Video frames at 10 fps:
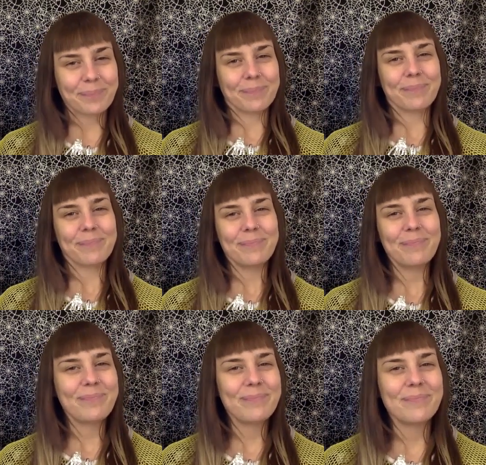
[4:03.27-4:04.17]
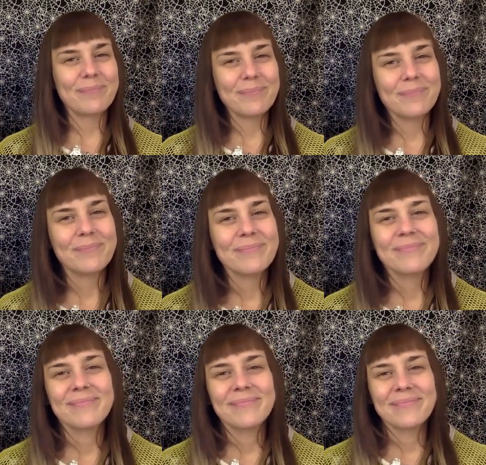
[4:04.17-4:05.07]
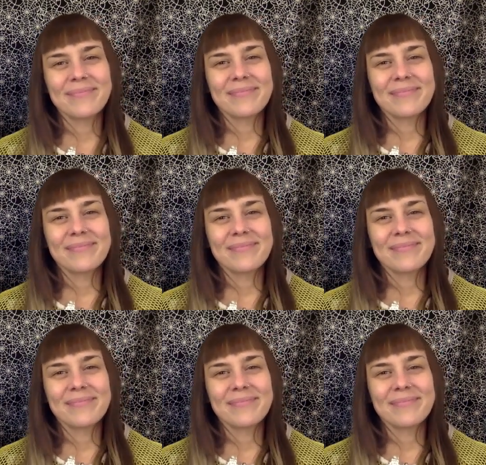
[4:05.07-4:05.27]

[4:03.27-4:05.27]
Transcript: No one is speaking in this clip.